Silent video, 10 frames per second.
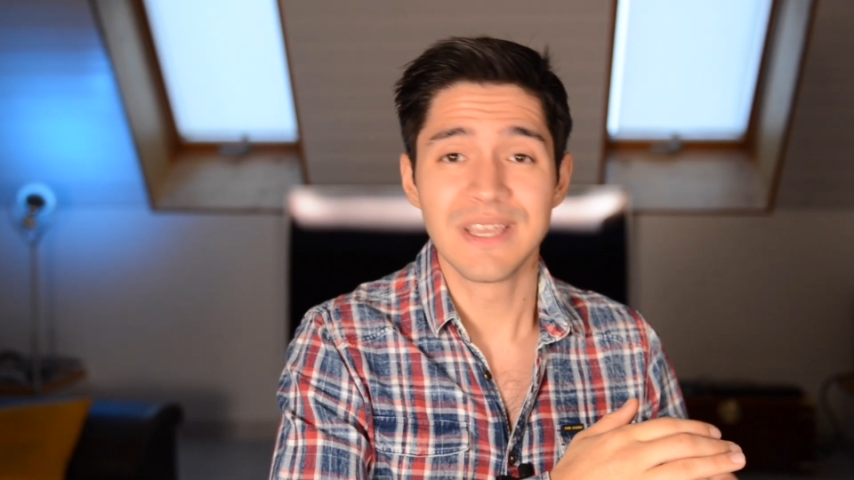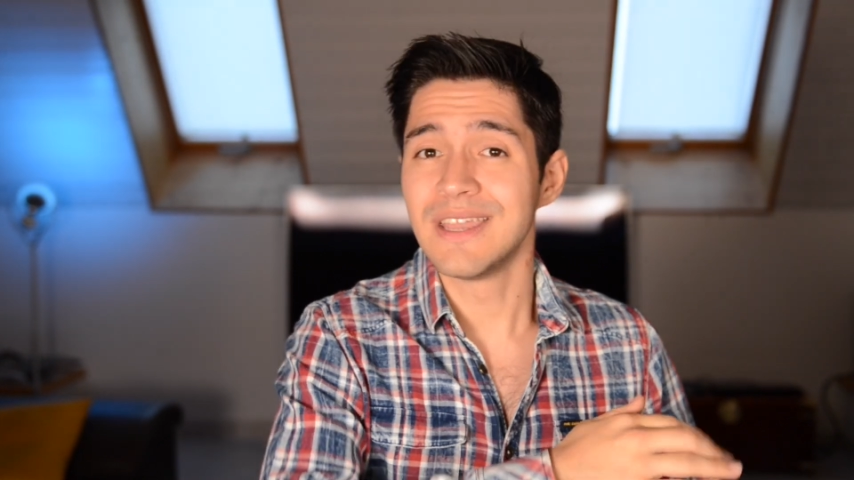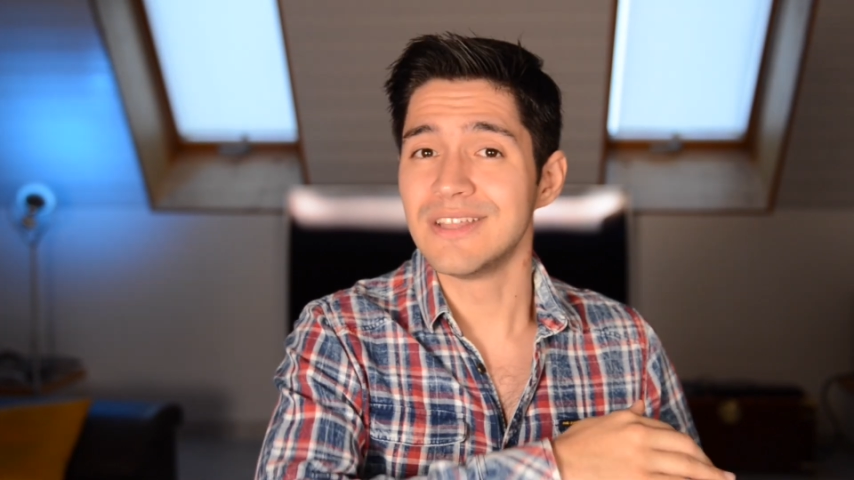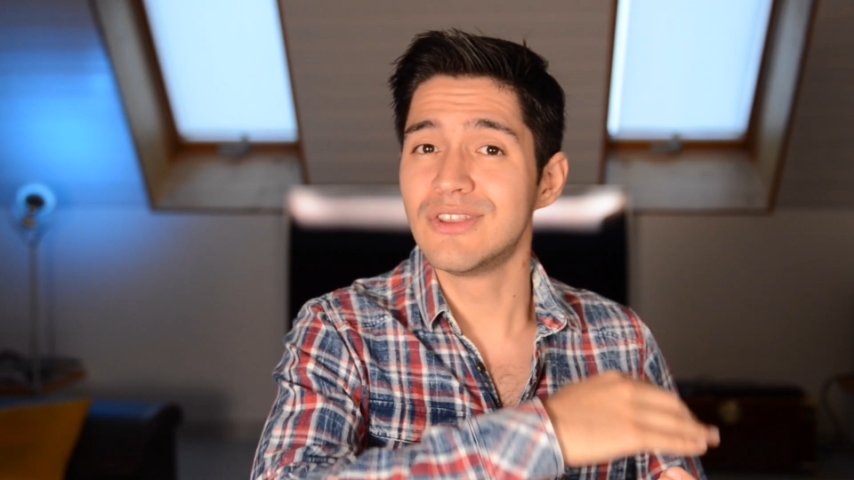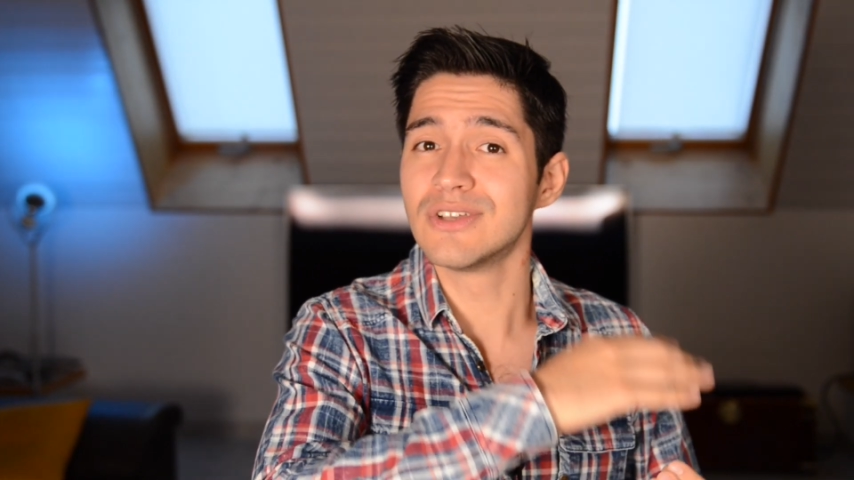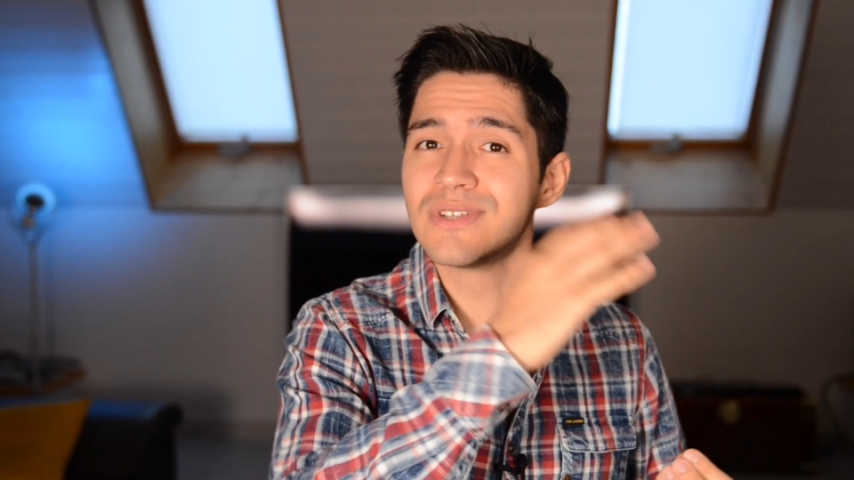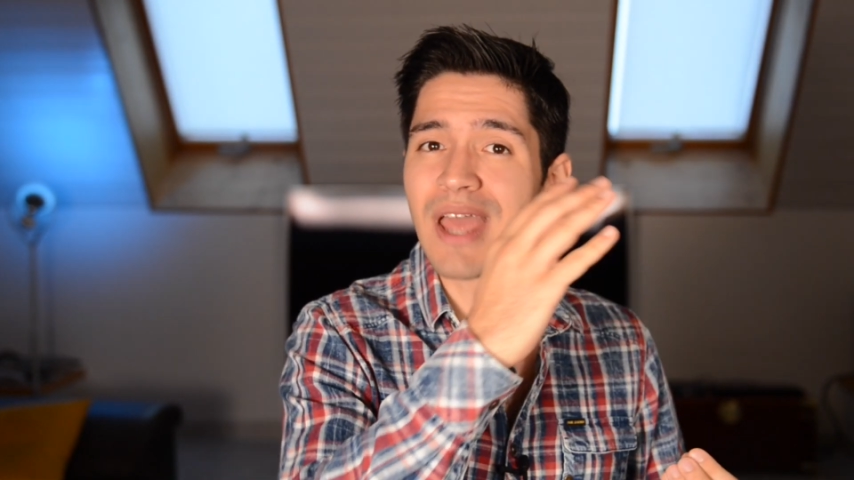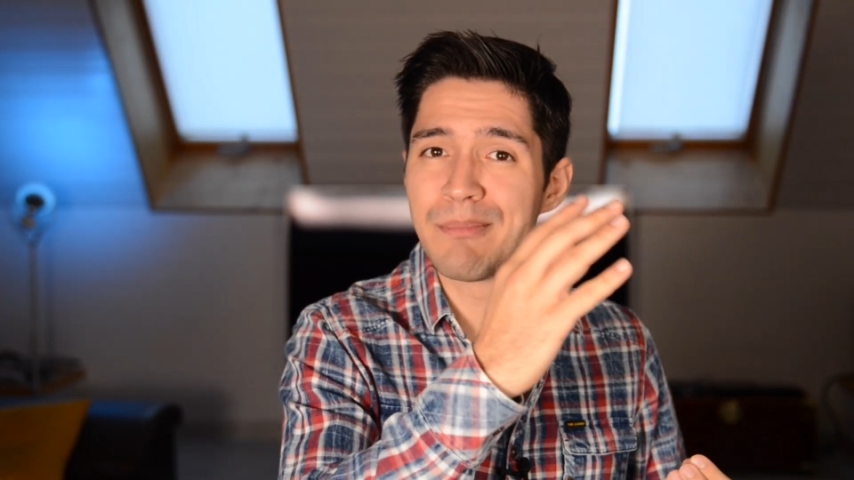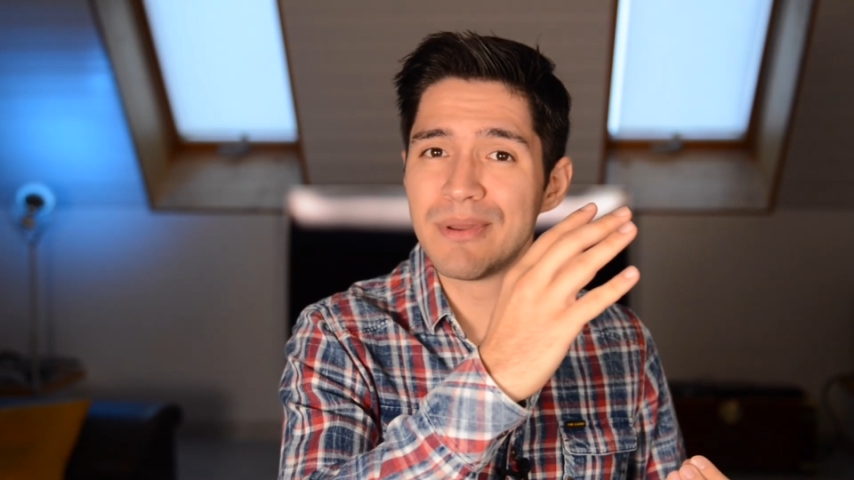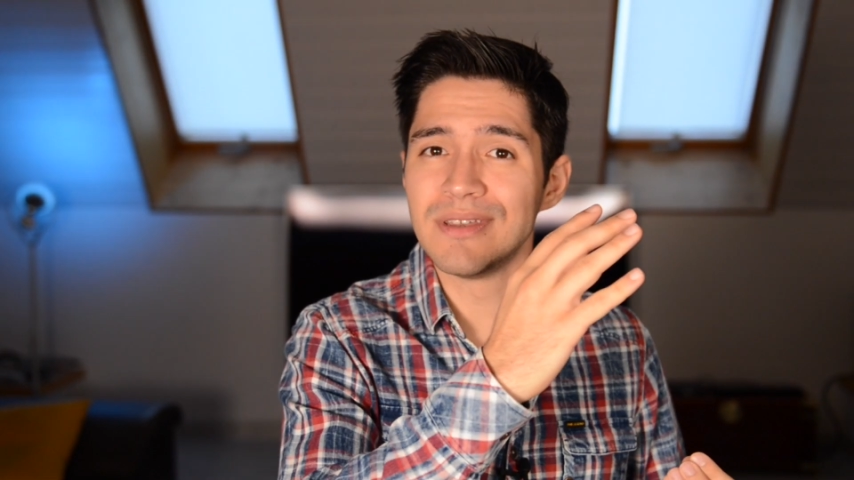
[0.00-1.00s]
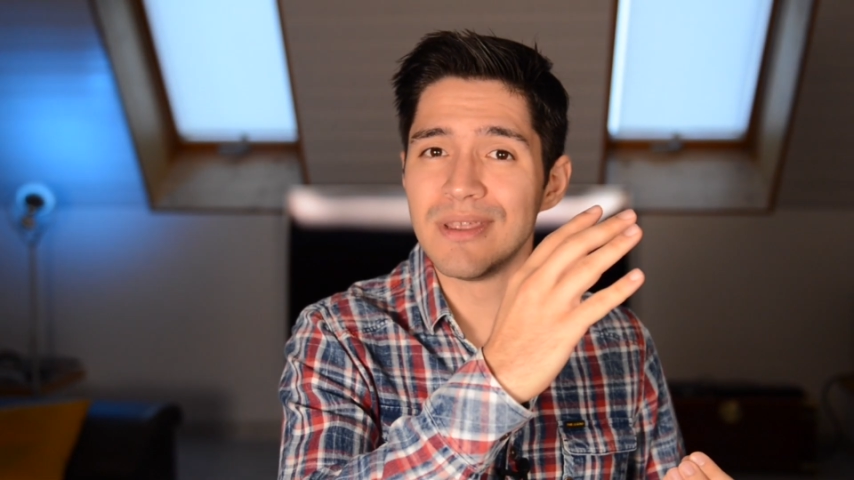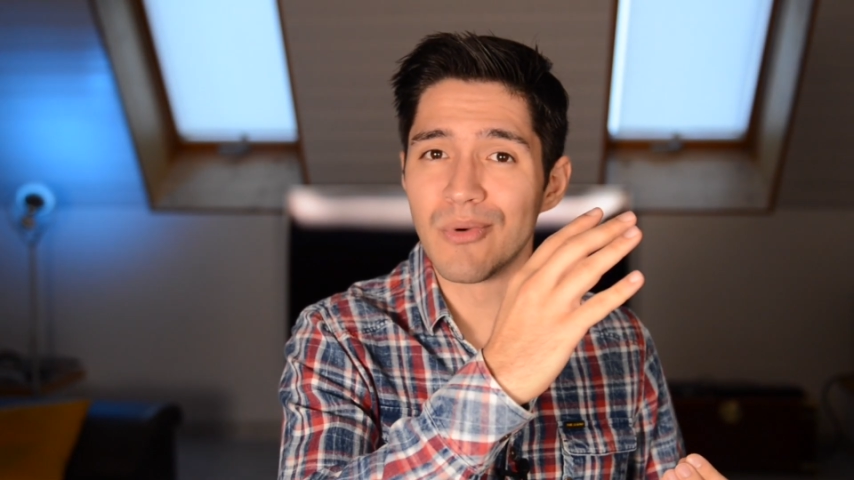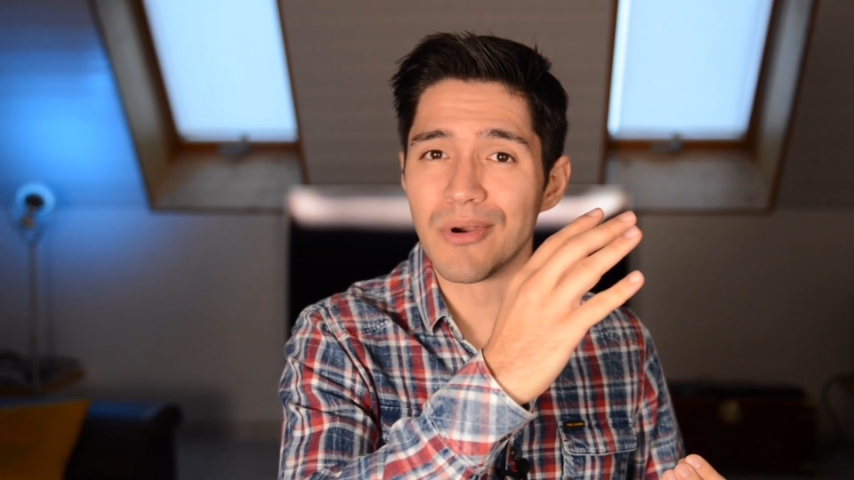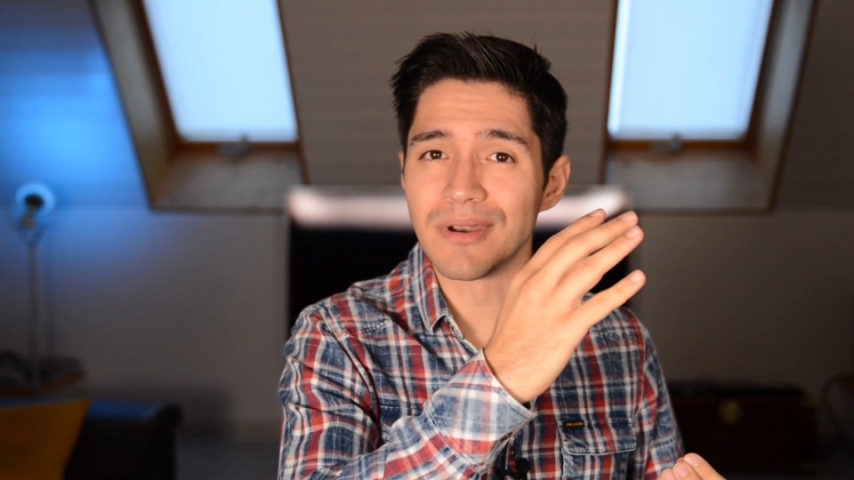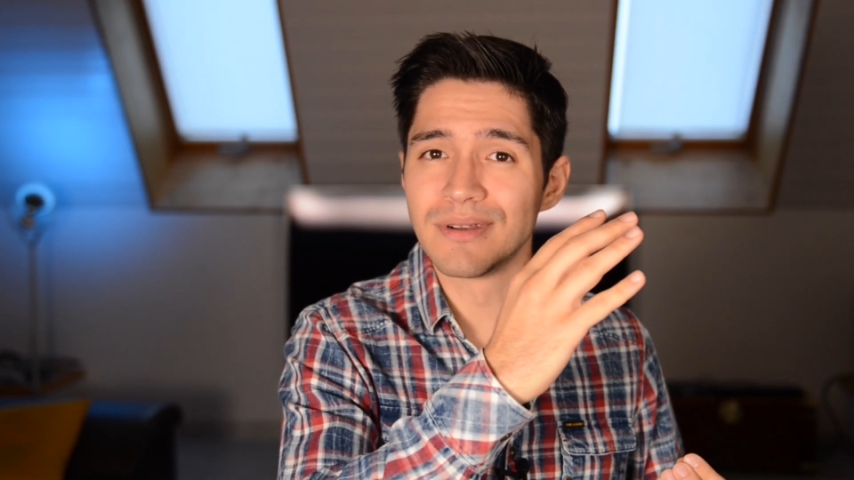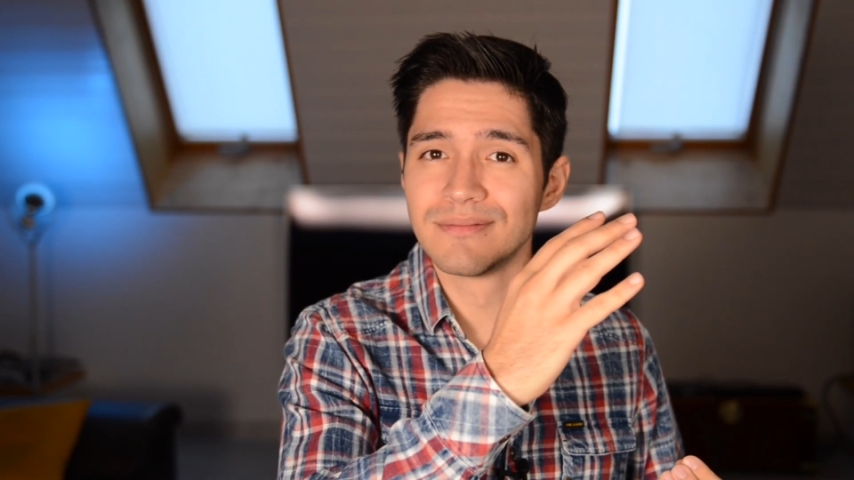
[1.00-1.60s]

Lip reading: it doesn't happen anymore.